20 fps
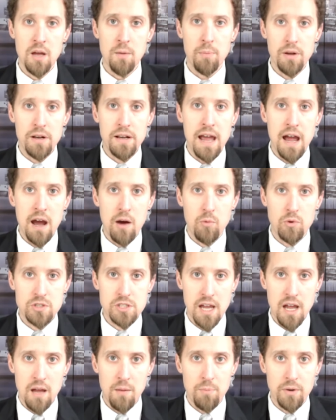But now what's
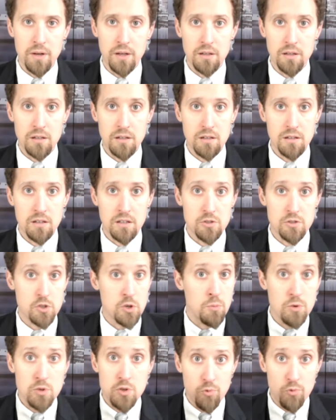happening?
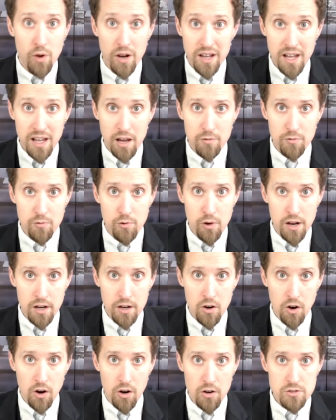Consumers are running out of credit
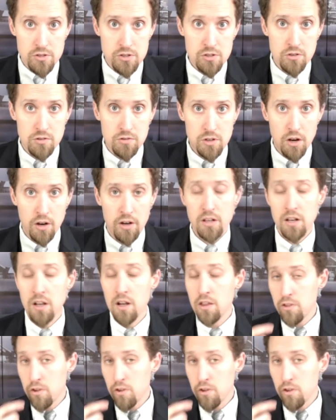cards, right?